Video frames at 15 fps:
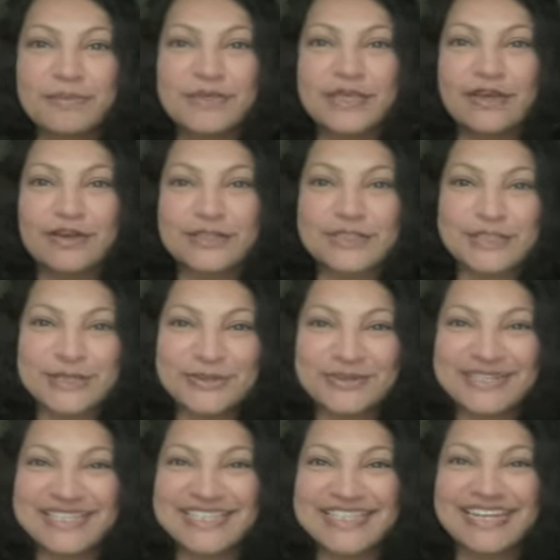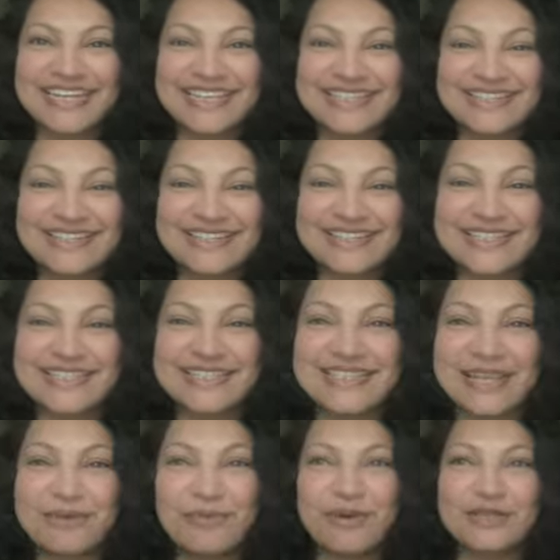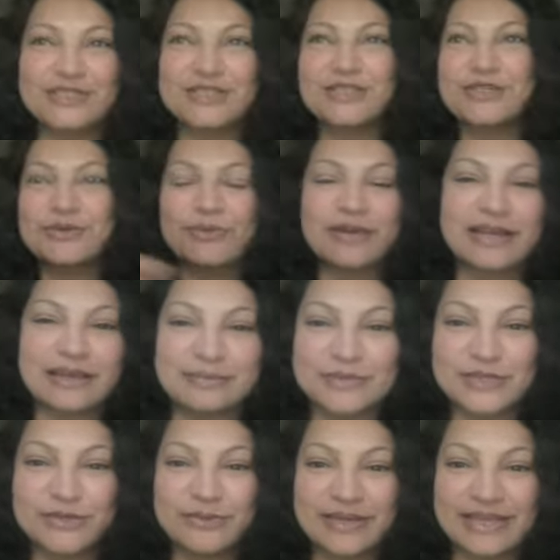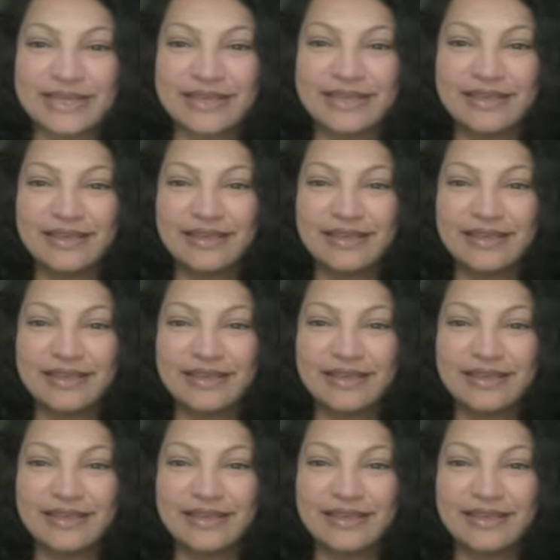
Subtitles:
young students and interns is they want to do what I'm doing.